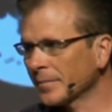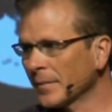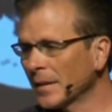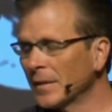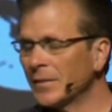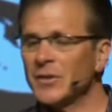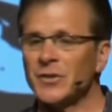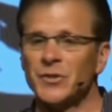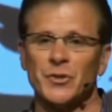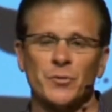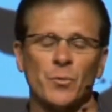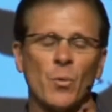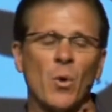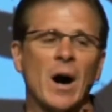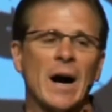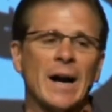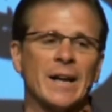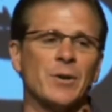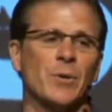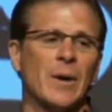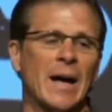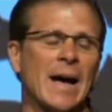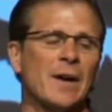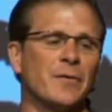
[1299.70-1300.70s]
This is why
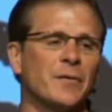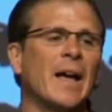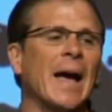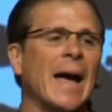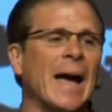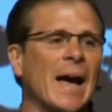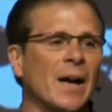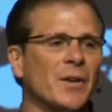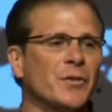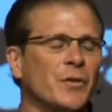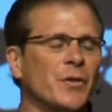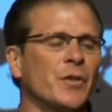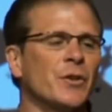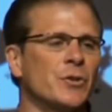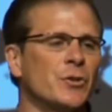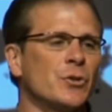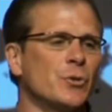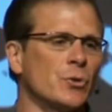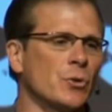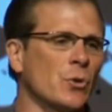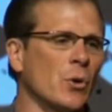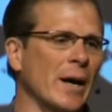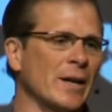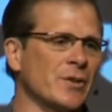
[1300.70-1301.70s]
you have to ask the
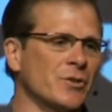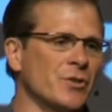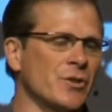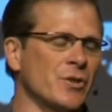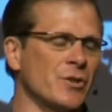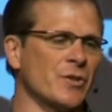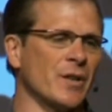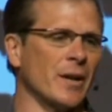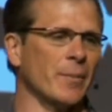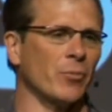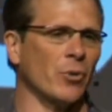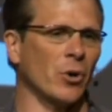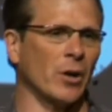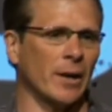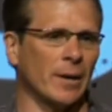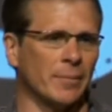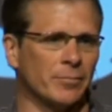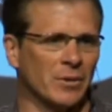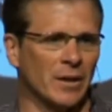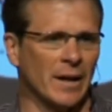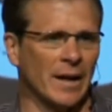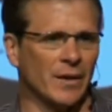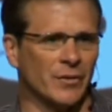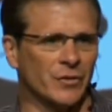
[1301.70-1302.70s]
two questions I brought up
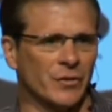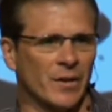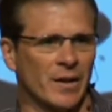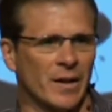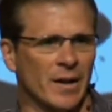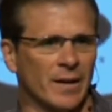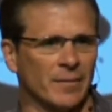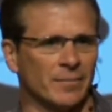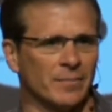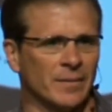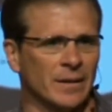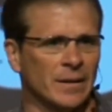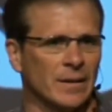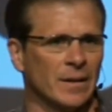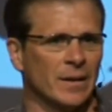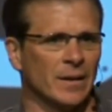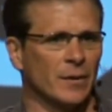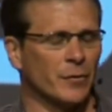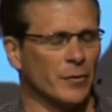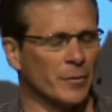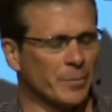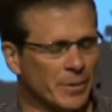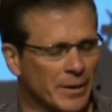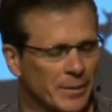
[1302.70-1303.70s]
last time
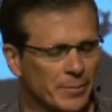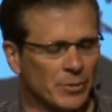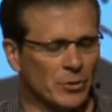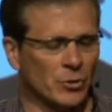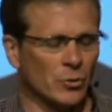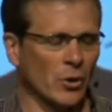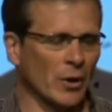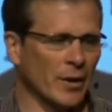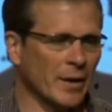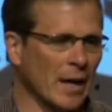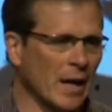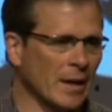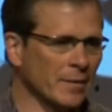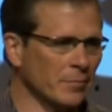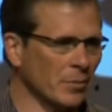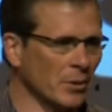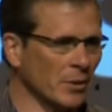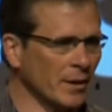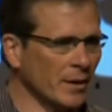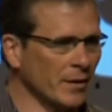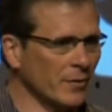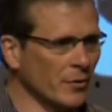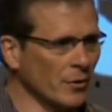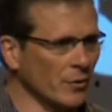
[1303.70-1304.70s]
for people who are not
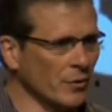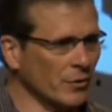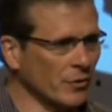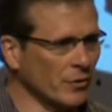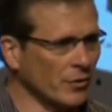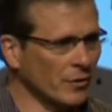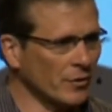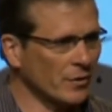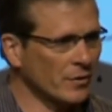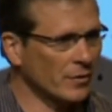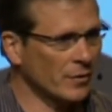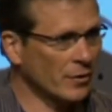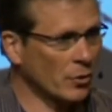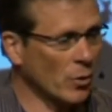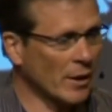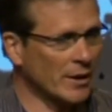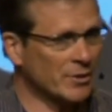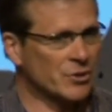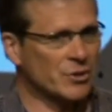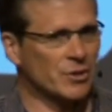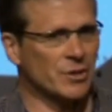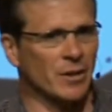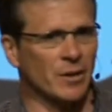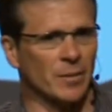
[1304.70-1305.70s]
believers.
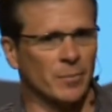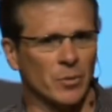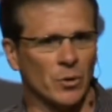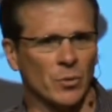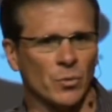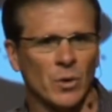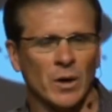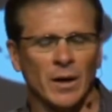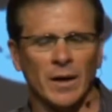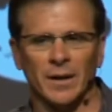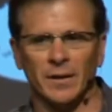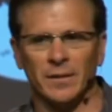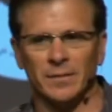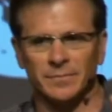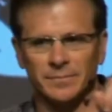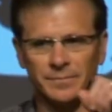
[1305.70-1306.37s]
Question number one.